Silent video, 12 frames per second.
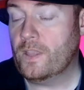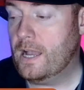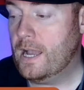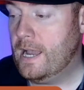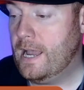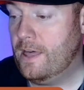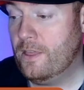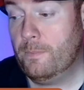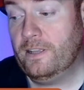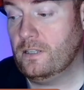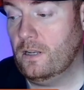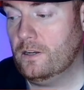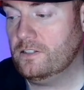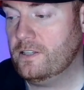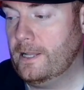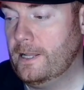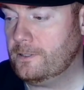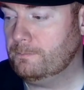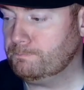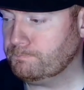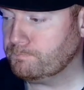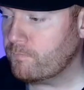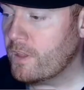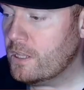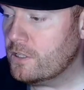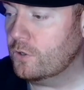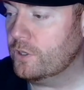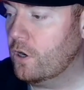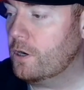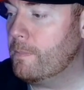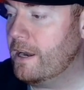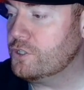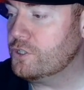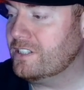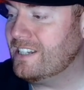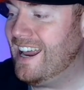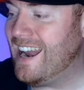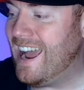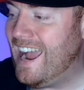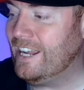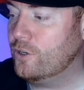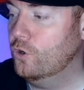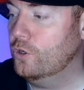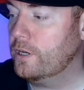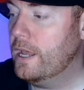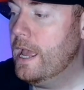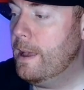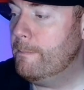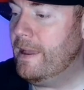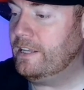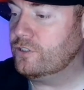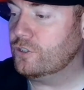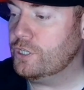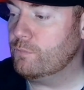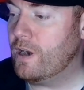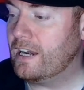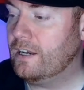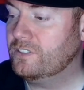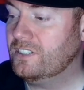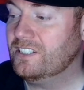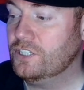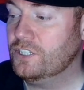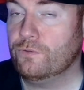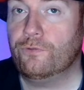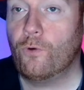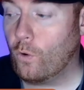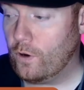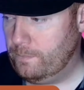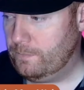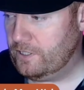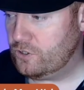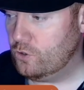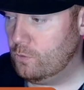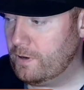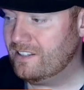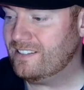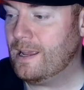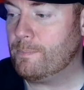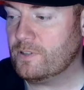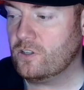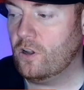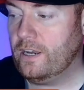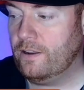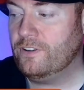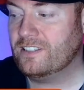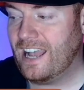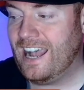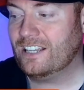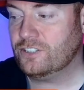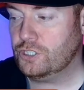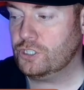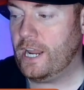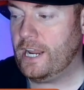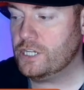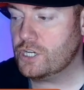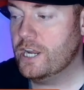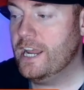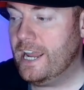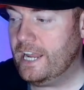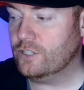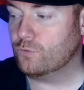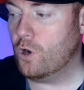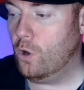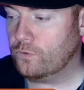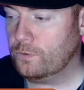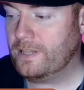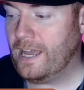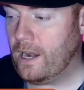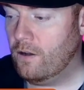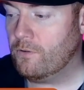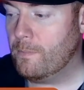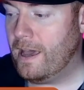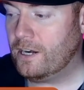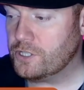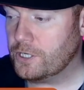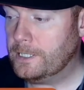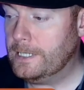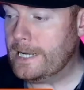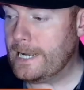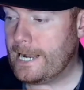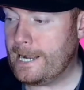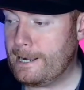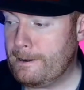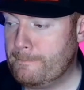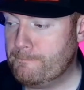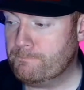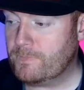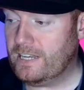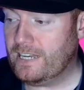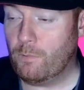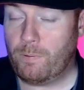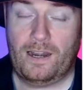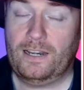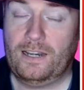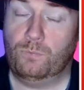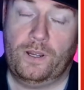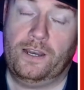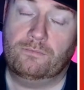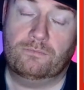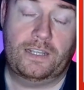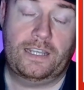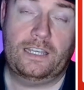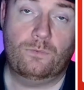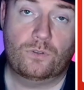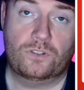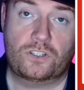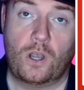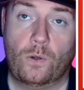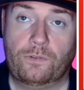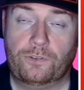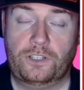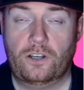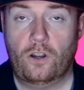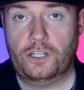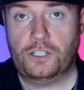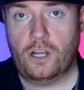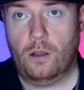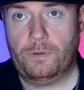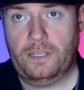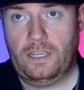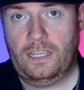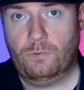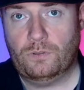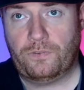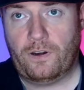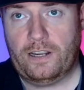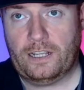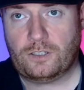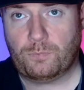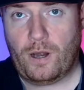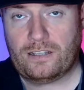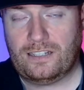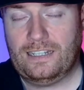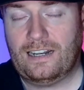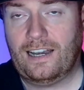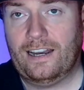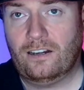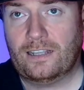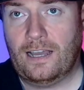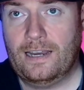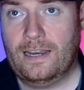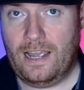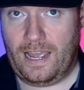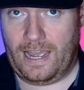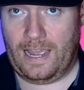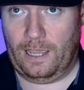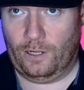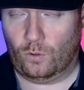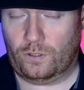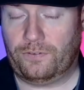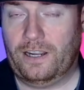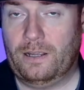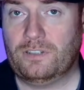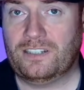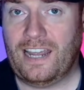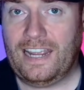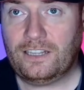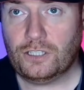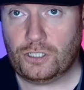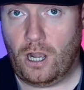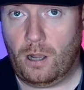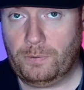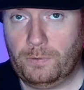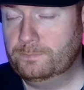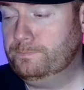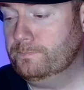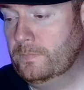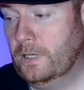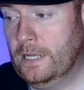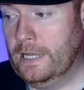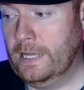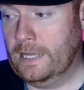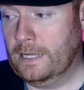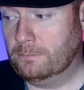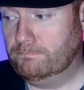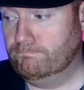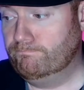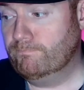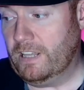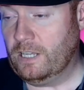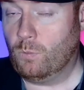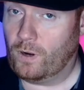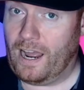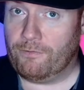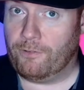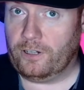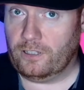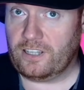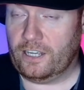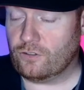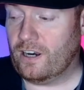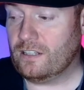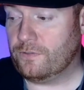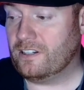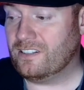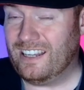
And that makes a lot of sense. So United manager Ten Hag could make Sir Jim Ratcliffe's decision for him this summer and step aside if he's asked to change his role from that of a manager. Now, apparently when he was going for the United job, he was very expressly clear that in order for him to take the job, he'd want to have final say on transfers.